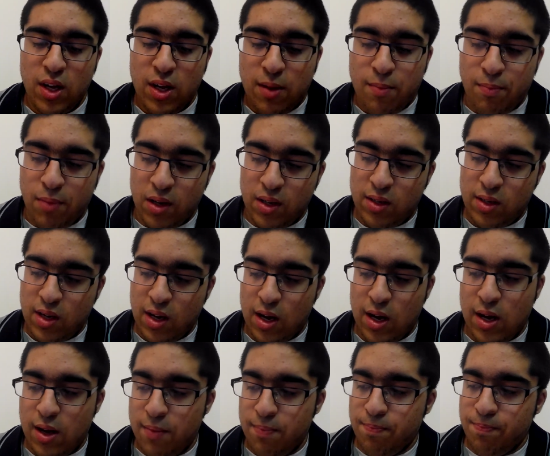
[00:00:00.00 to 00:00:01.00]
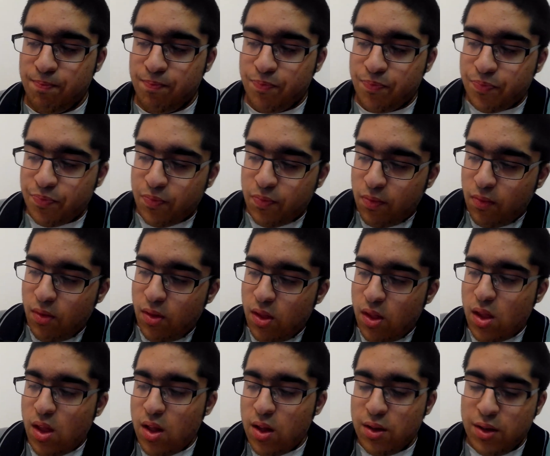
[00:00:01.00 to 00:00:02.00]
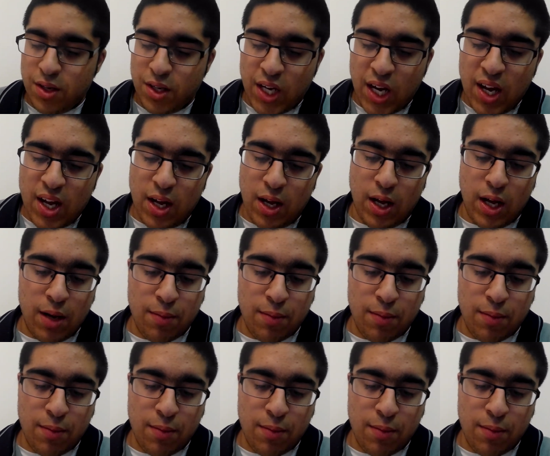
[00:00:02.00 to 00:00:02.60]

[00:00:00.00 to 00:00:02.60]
But yeah,